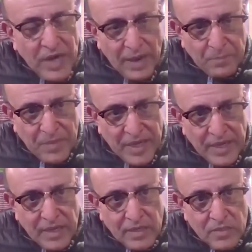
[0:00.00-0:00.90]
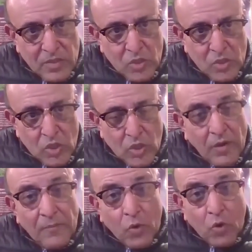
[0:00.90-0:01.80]
brahmi,
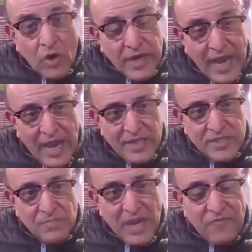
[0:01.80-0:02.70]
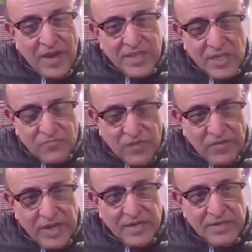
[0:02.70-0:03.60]
bhungraj, my father's
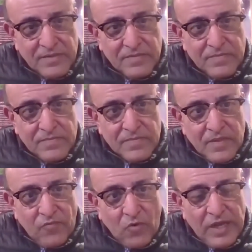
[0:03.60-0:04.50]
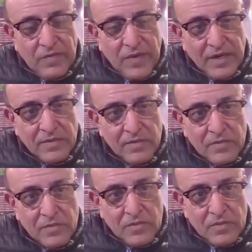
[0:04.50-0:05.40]
favorite for liver.
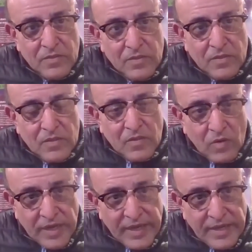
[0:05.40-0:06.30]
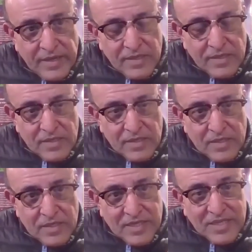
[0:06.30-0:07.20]
Okay.
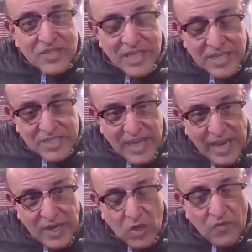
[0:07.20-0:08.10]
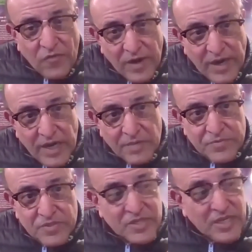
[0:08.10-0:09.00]
These kind of
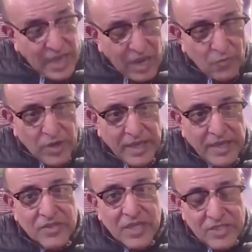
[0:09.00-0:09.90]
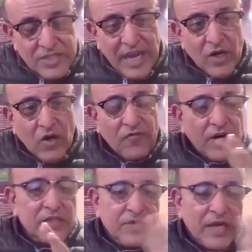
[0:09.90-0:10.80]
herbs, shatauri, these kind of
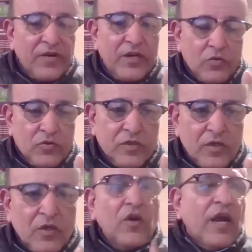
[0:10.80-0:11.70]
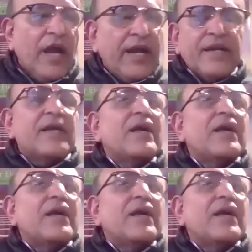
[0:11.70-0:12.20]
herbs I will use. And